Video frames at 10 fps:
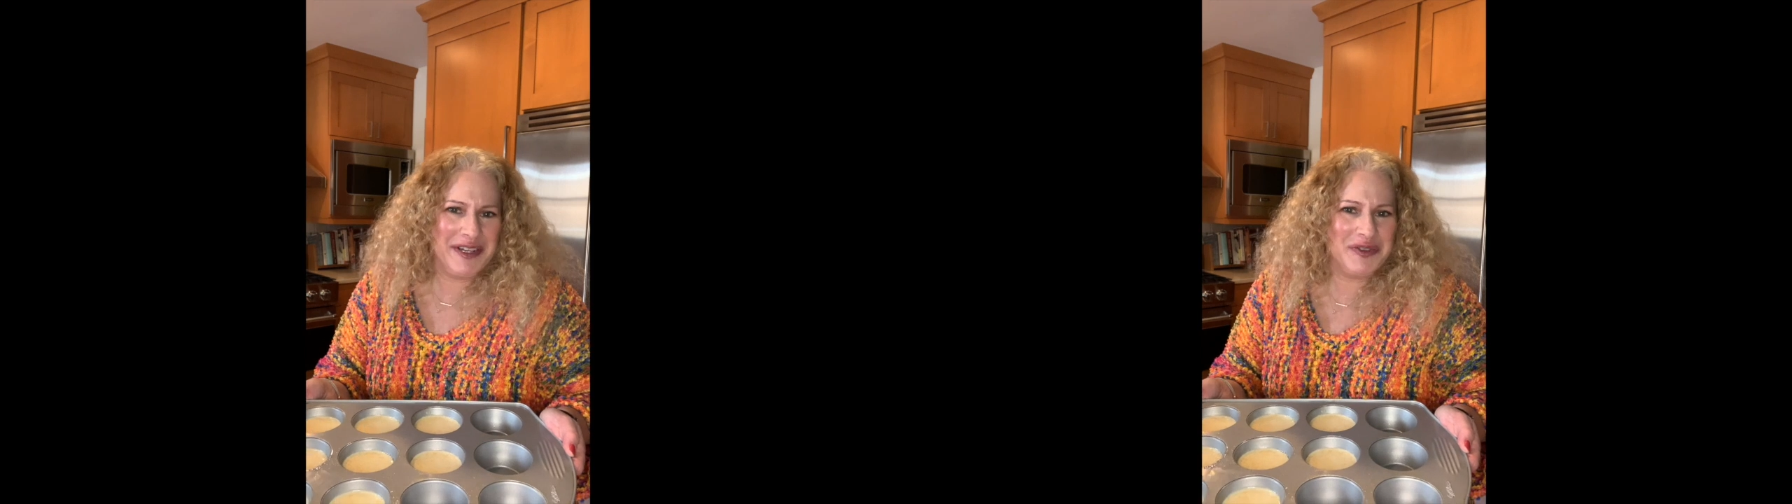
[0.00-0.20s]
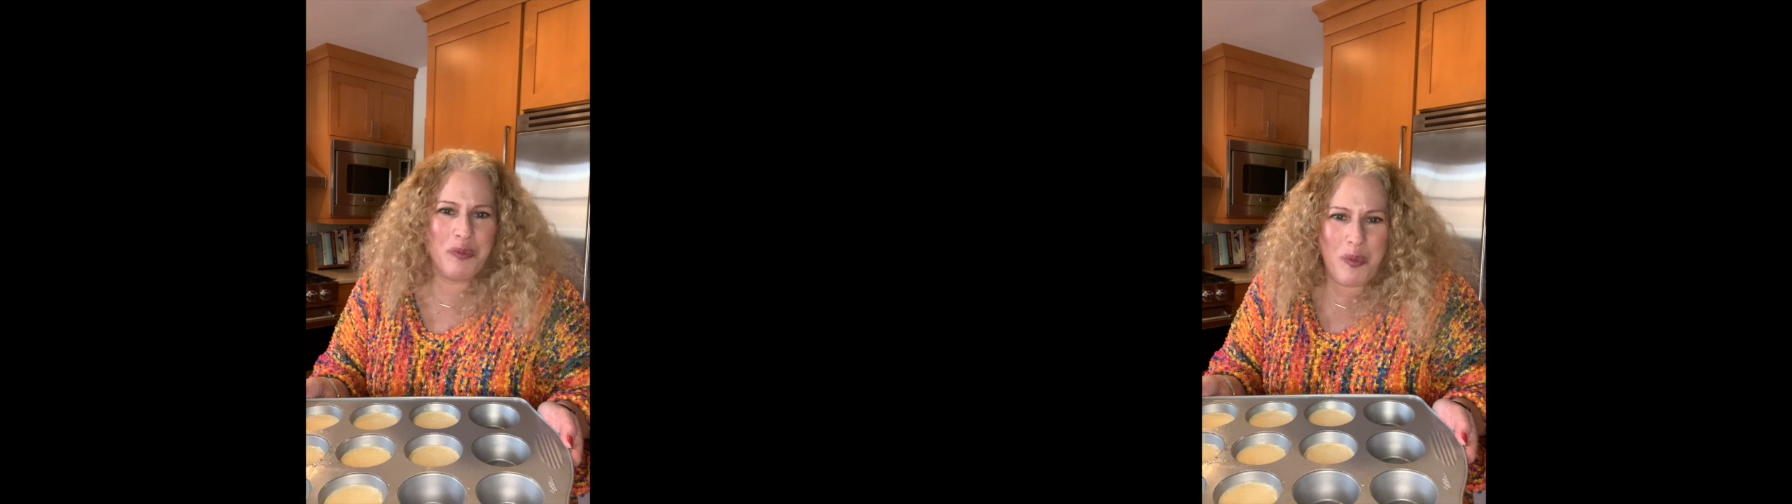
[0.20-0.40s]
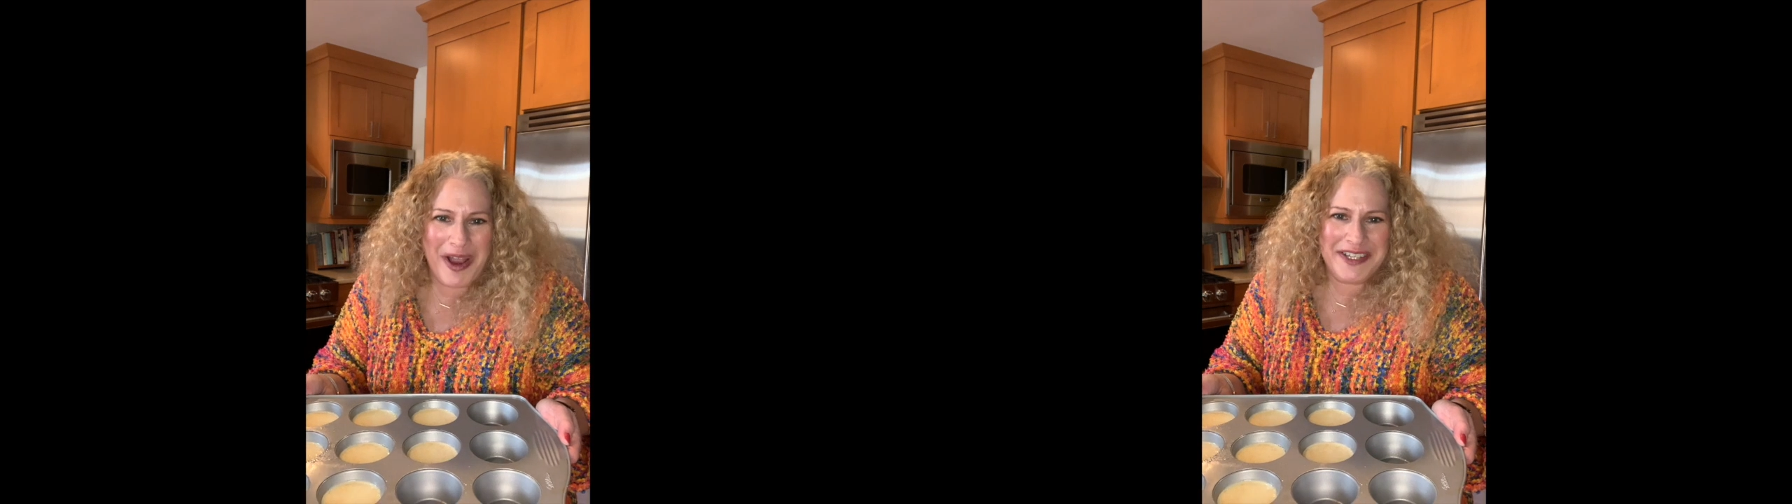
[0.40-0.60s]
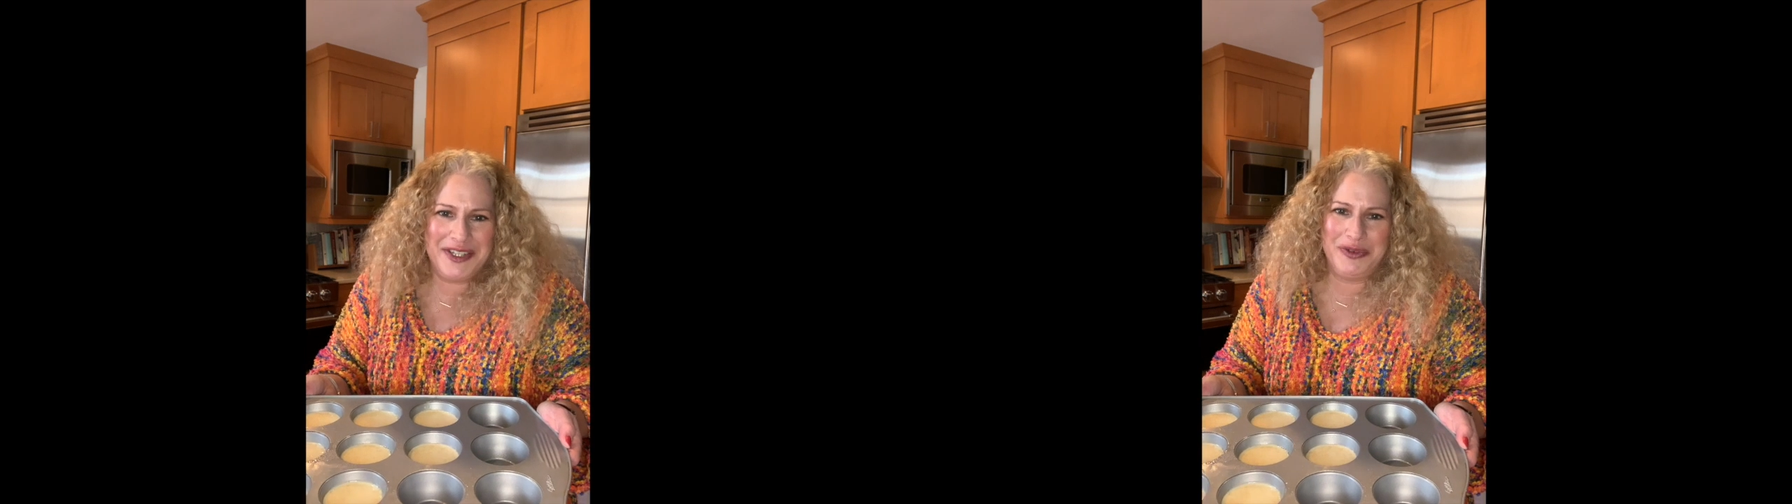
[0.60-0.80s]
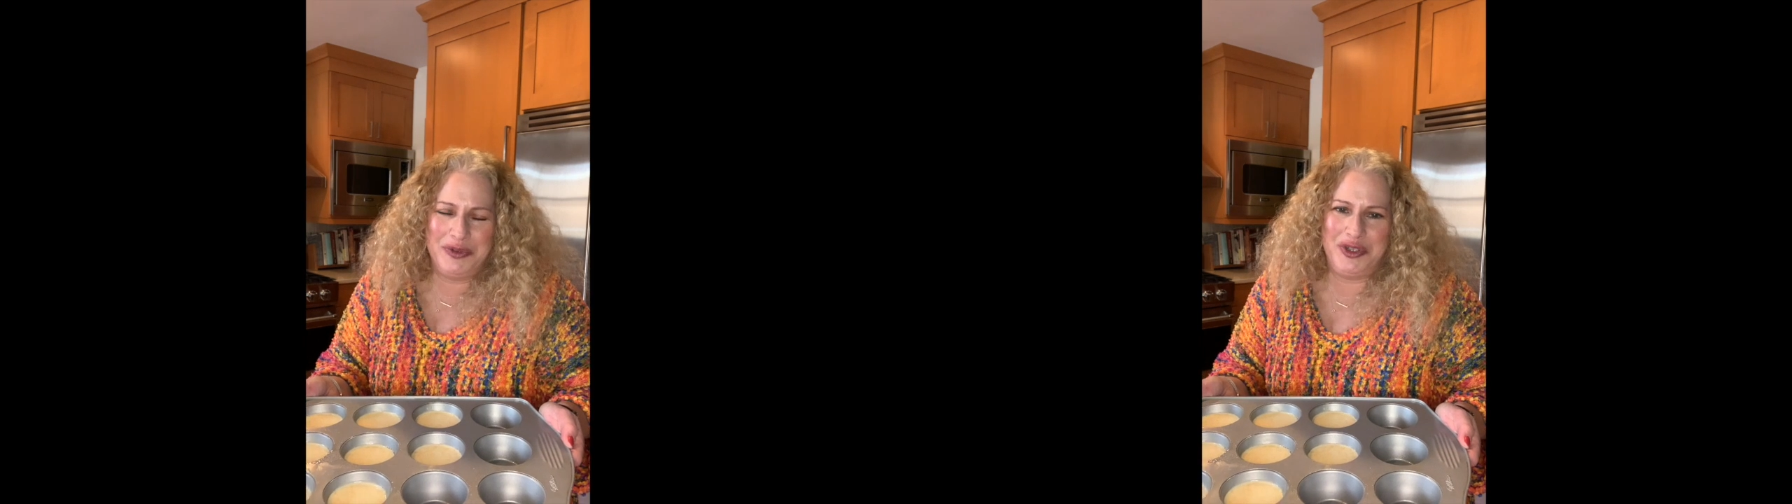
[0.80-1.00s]
What do you
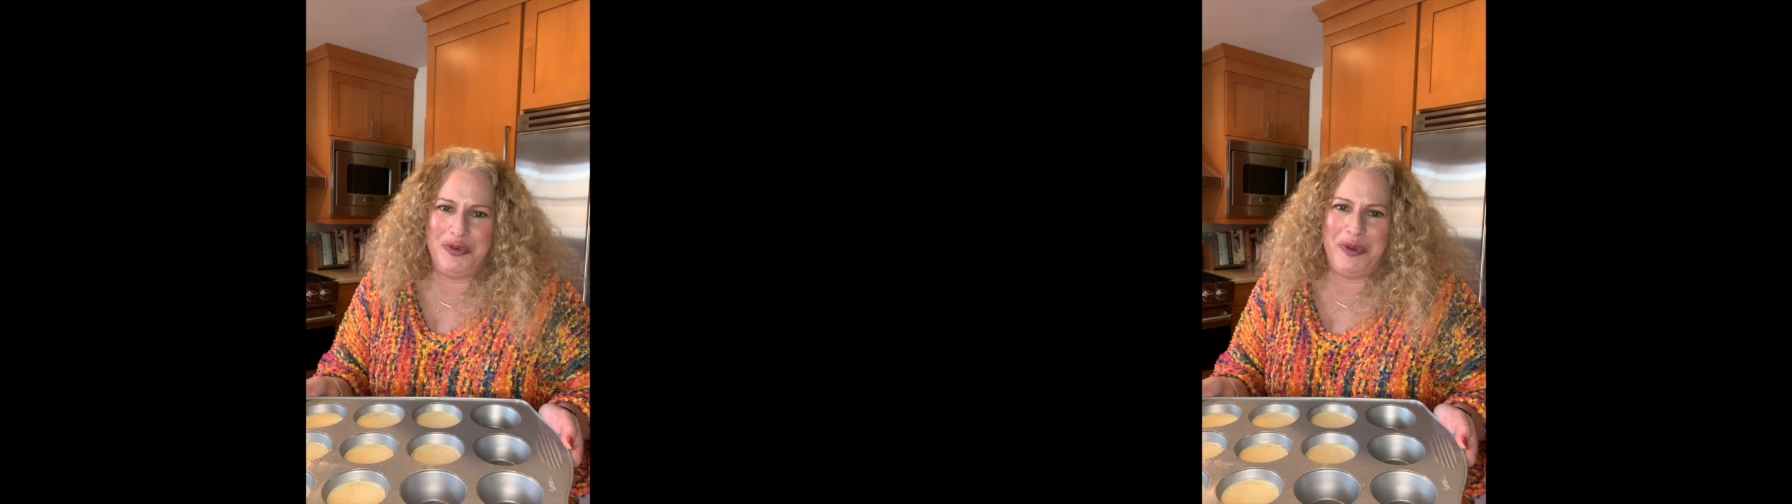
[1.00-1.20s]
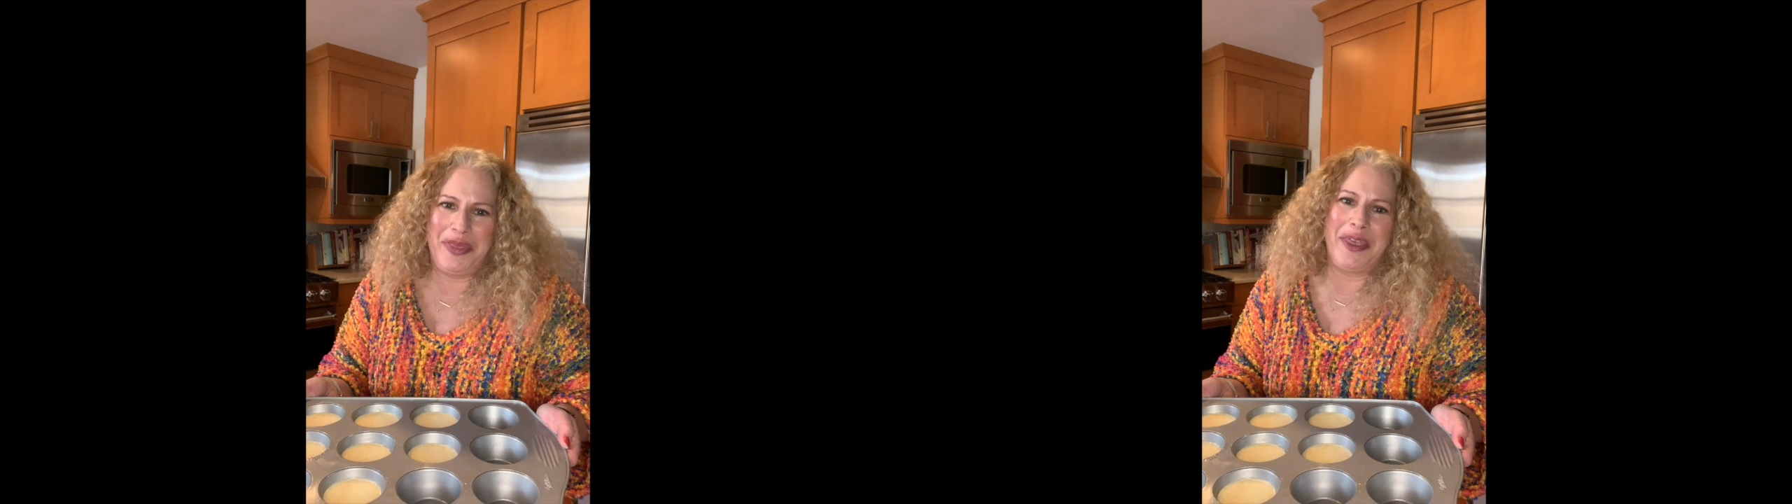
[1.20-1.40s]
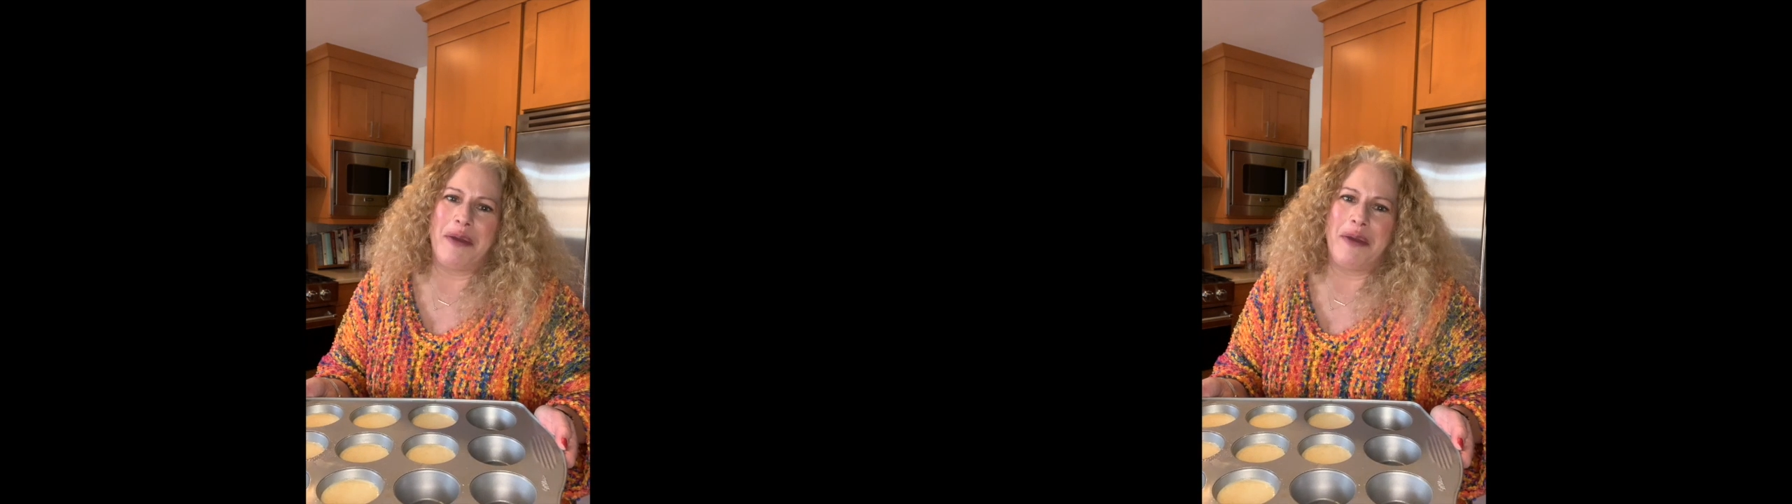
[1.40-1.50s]
do with them?